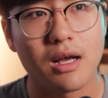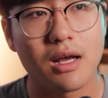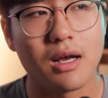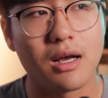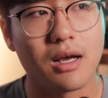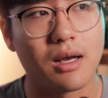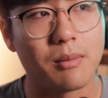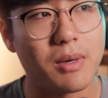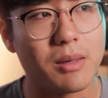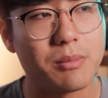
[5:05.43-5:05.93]

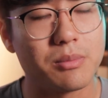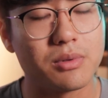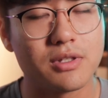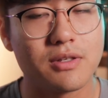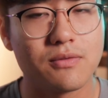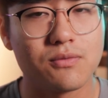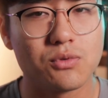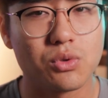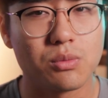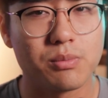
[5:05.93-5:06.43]
I
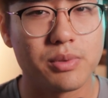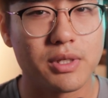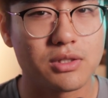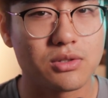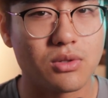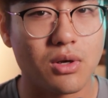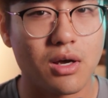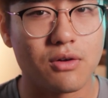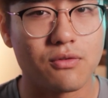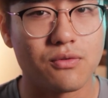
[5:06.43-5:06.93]
believe dual
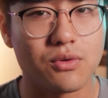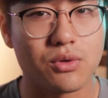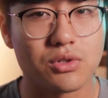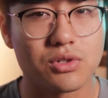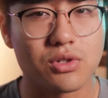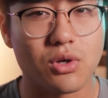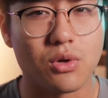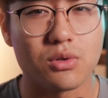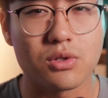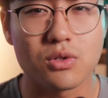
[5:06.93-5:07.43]
pixel
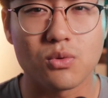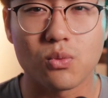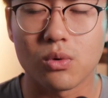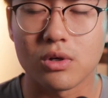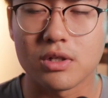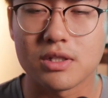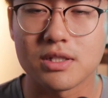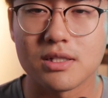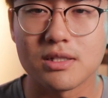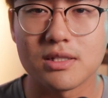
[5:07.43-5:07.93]
autofocus only
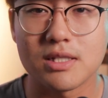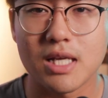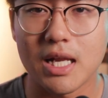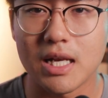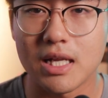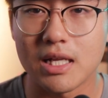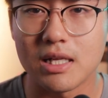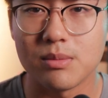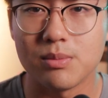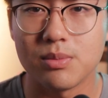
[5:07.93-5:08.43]
works in
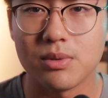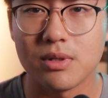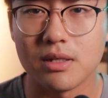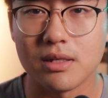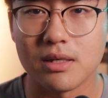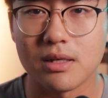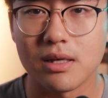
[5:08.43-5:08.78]
1080p.